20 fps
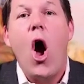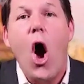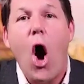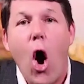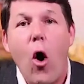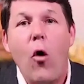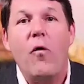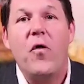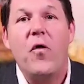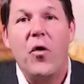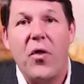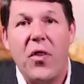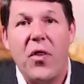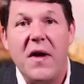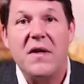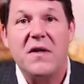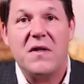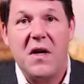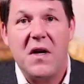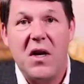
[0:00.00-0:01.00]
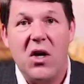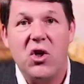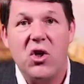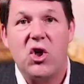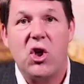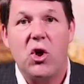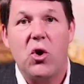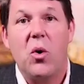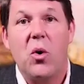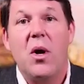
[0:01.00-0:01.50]
over this
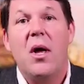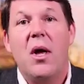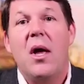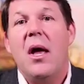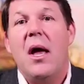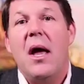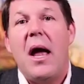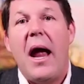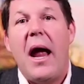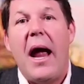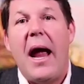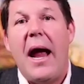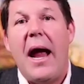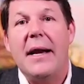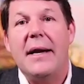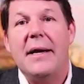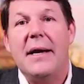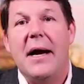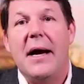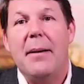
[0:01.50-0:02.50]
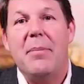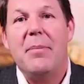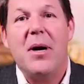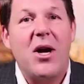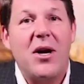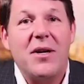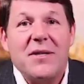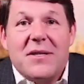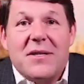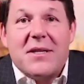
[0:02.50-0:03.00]
issue. And
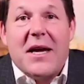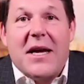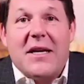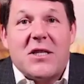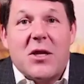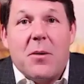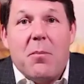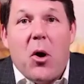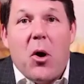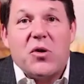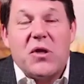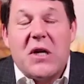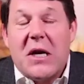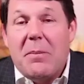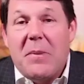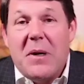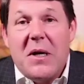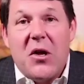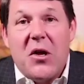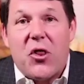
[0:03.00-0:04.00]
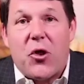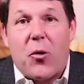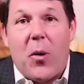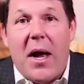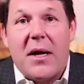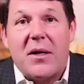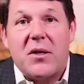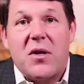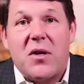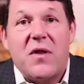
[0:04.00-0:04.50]
because it's the most imminent
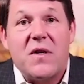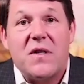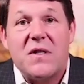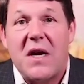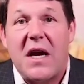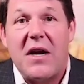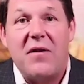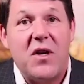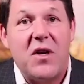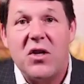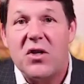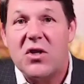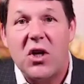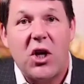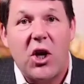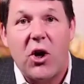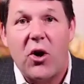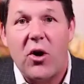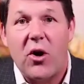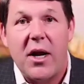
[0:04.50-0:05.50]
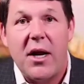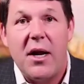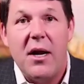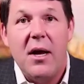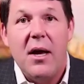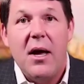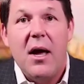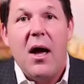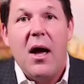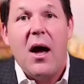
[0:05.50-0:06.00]
threat to the safety and
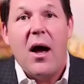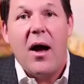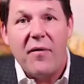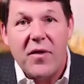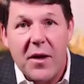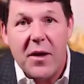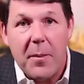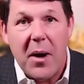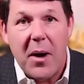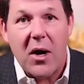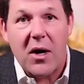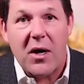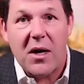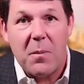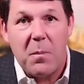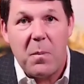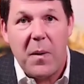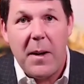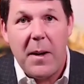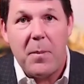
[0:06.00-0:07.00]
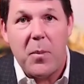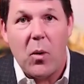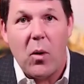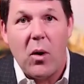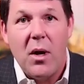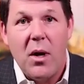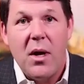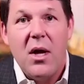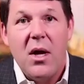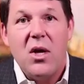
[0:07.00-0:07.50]
security of the American
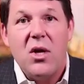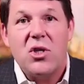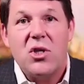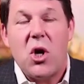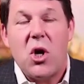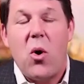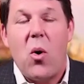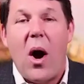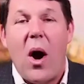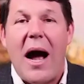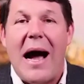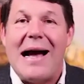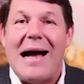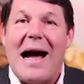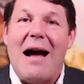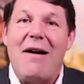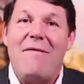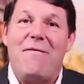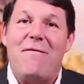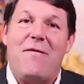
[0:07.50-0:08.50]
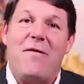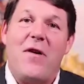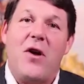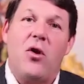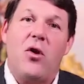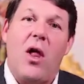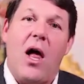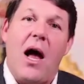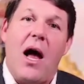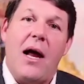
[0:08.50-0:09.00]
people. So I
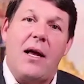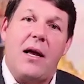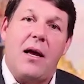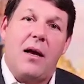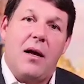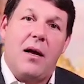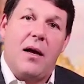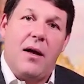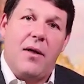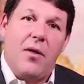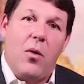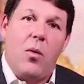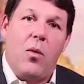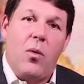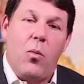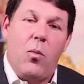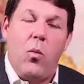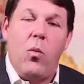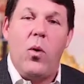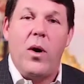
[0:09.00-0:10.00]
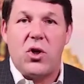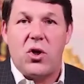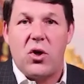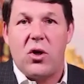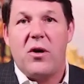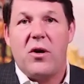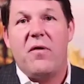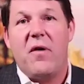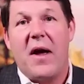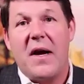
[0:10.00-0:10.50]
feel like we
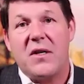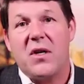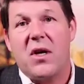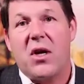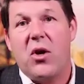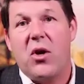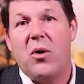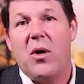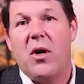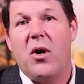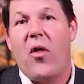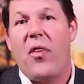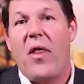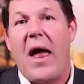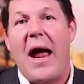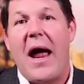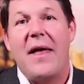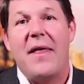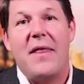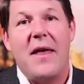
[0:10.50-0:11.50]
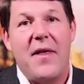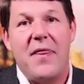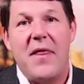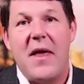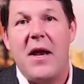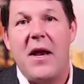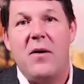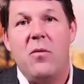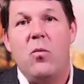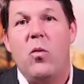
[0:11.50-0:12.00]
should have executed on that. And
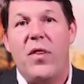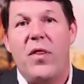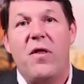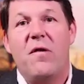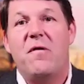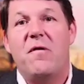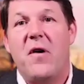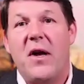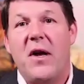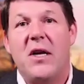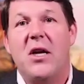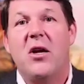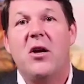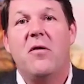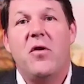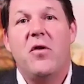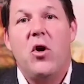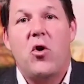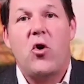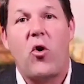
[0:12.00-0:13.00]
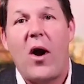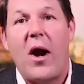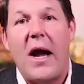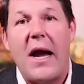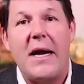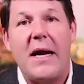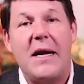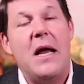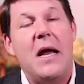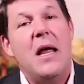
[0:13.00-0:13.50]
then with the funding of
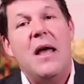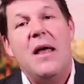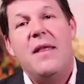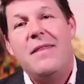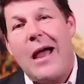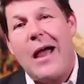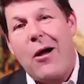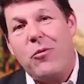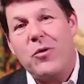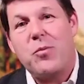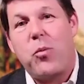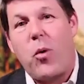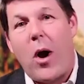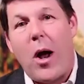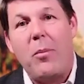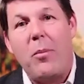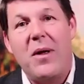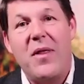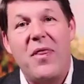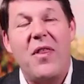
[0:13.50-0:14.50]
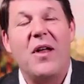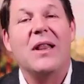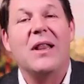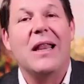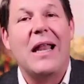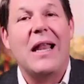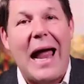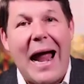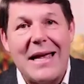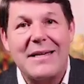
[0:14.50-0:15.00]
Ukraine, that was probably the
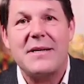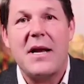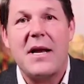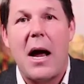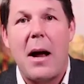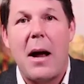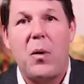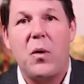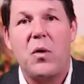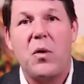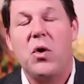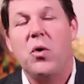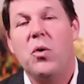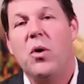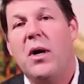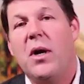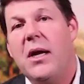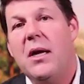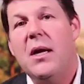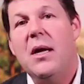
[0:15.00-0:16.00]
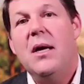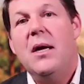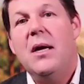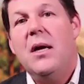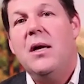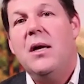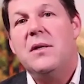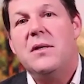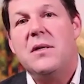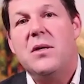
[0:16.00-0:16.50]
last opportunity
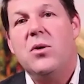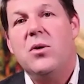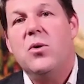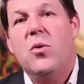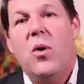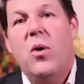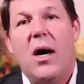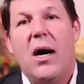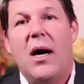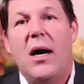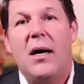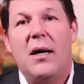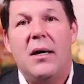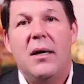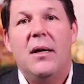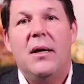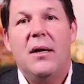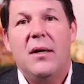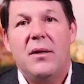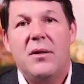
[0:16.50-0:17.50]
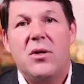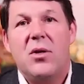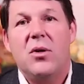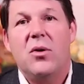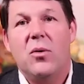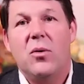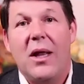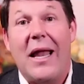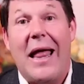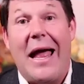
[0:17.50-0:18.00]
to
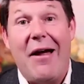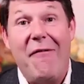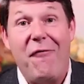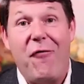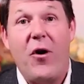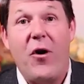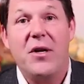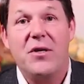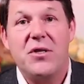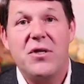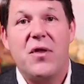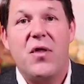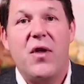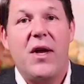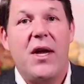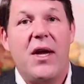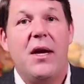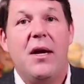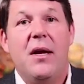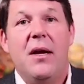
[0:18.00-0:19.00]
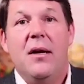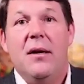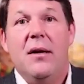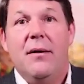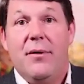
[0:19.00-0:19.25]
leverage the